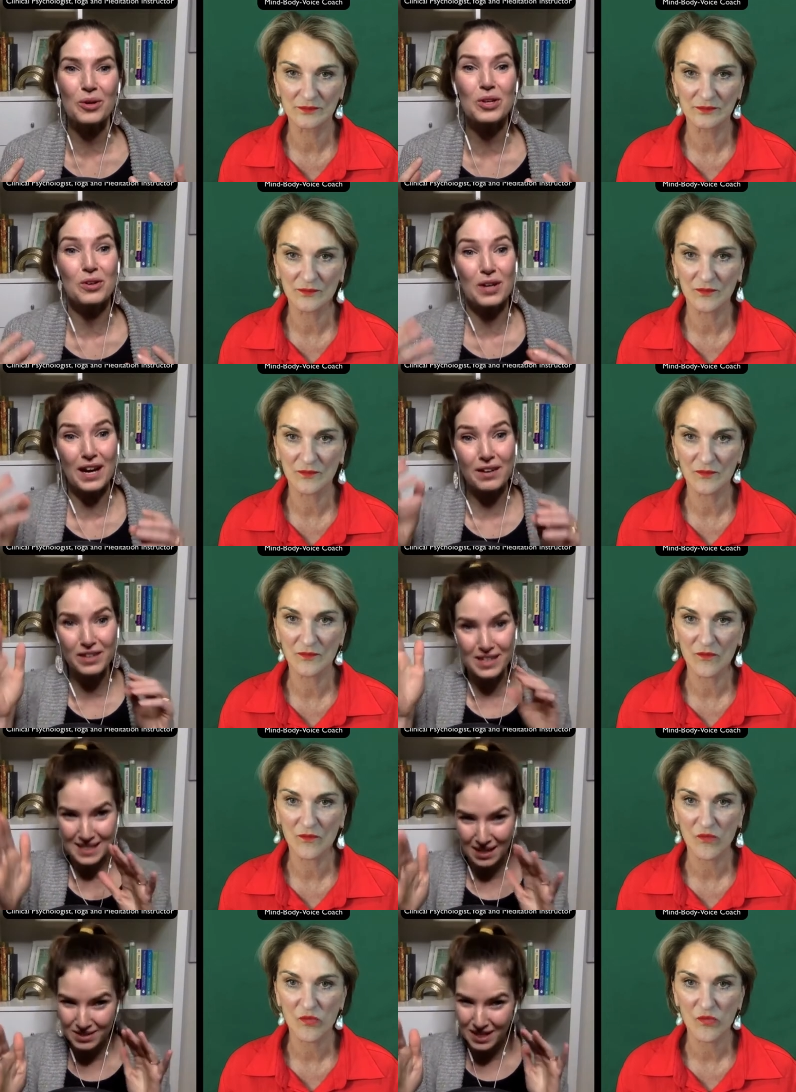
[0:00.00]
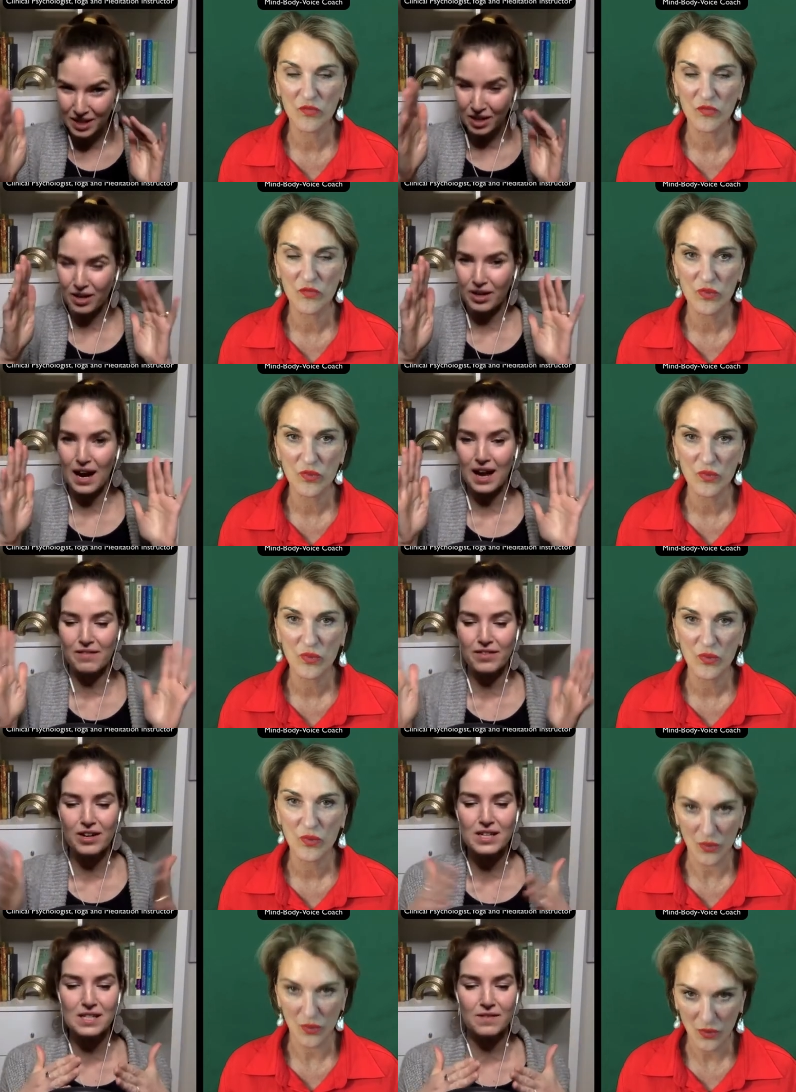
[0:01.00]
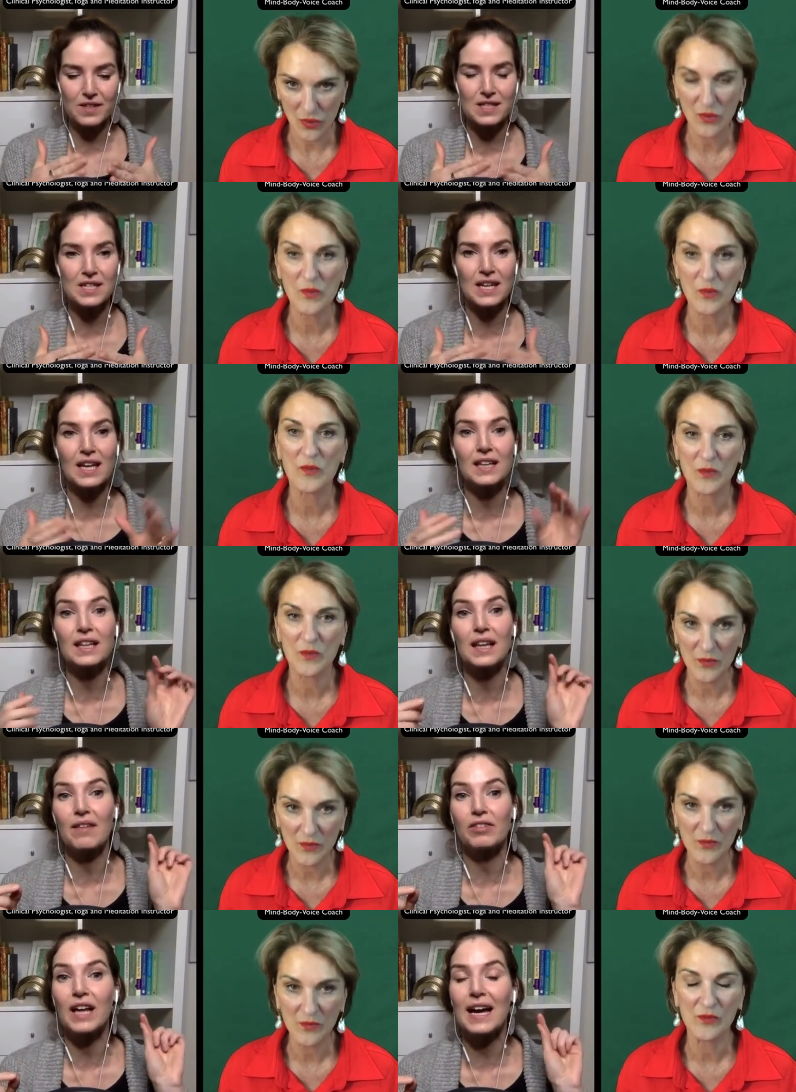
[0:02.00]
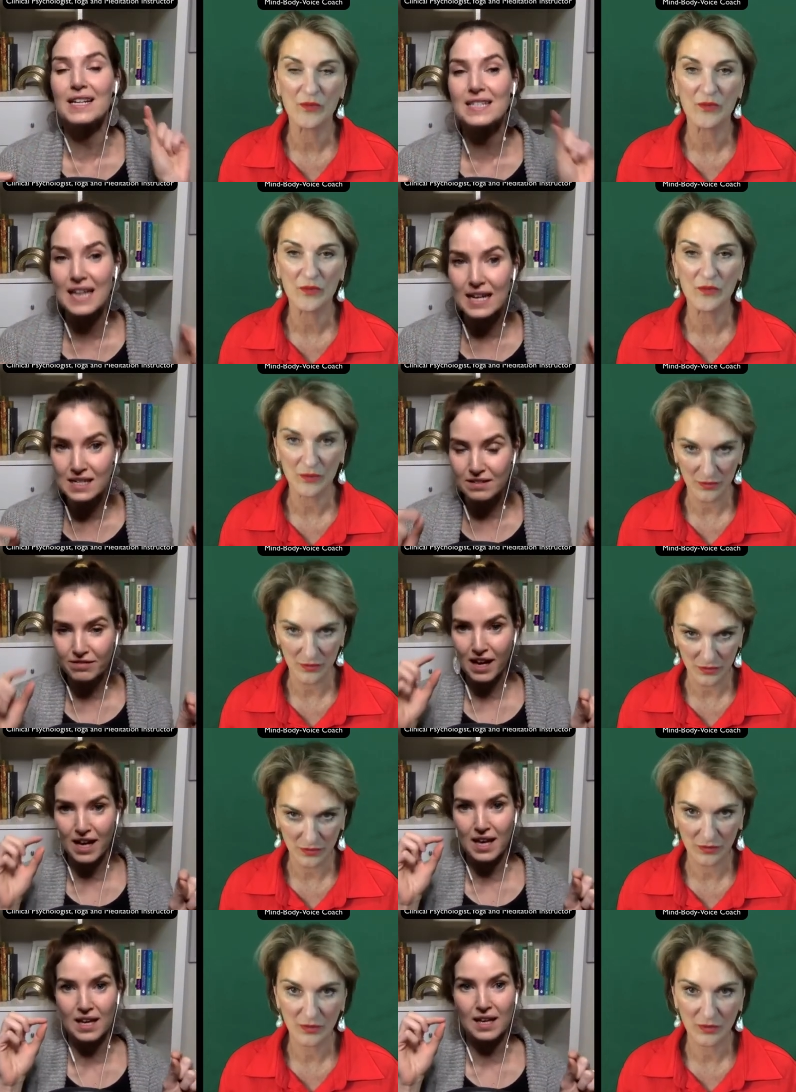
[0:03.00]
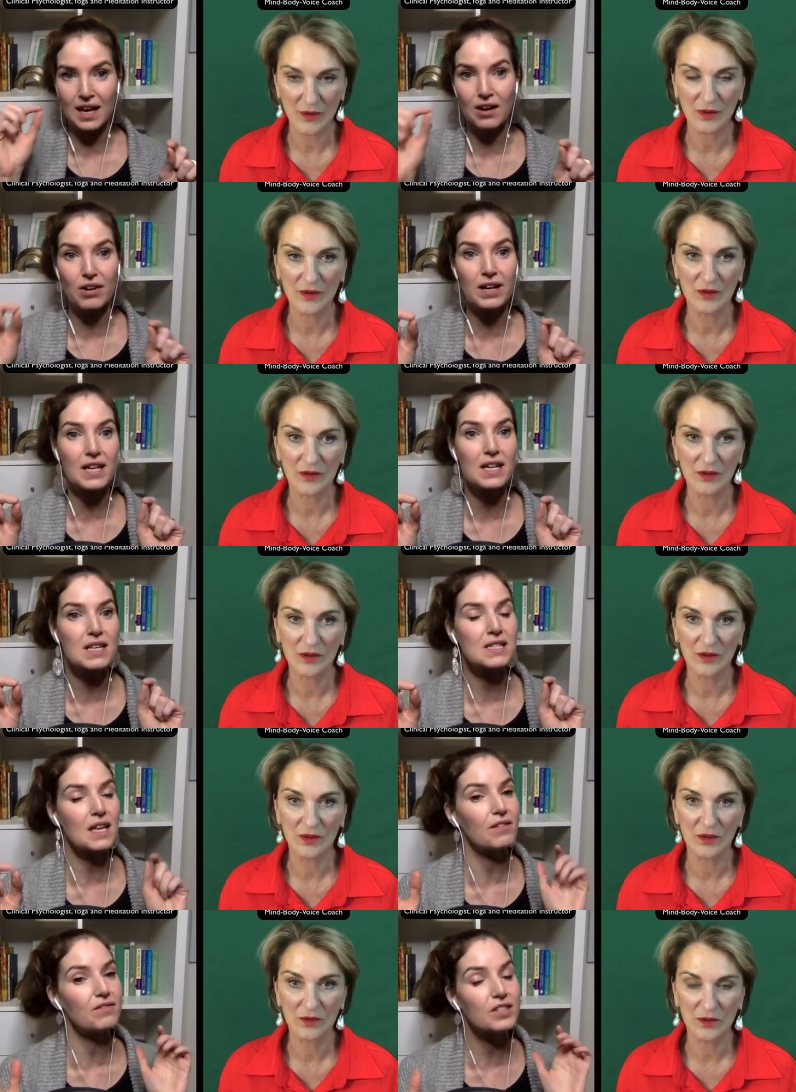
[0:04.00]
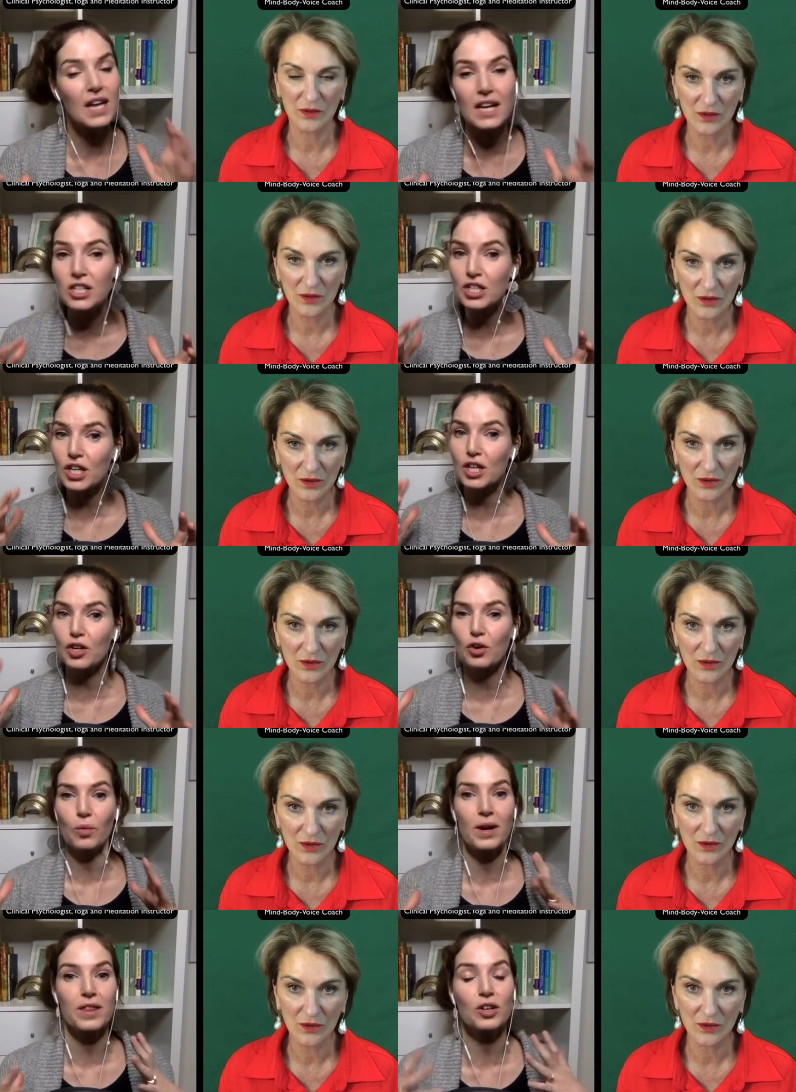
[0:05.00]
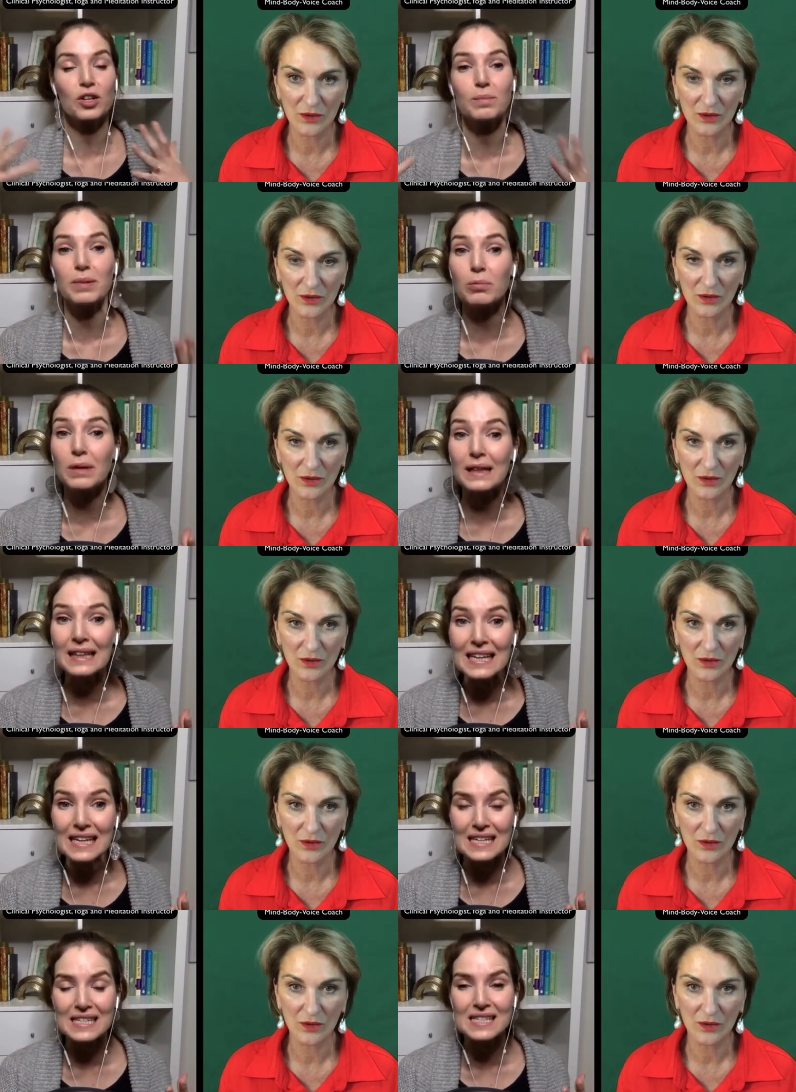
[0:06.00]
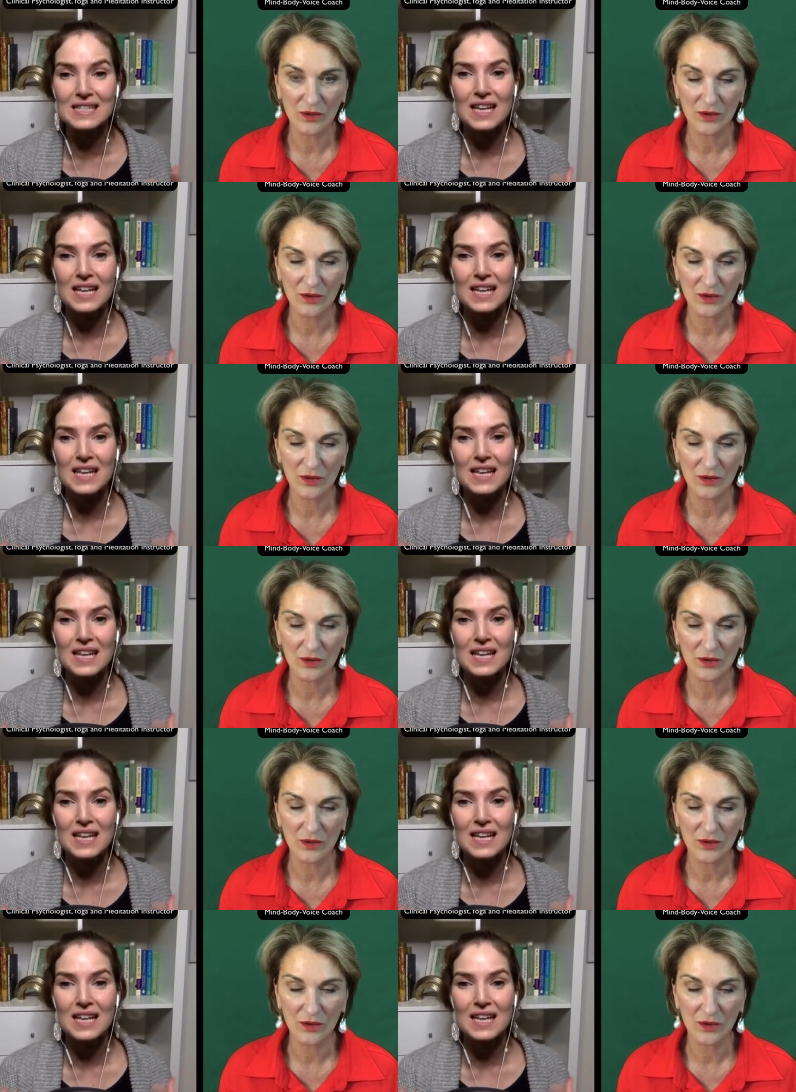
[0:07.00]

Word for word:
Speaker 1: you kind of, it sounds like are at a very sophisticated level identifying areas of tension or where there could be release.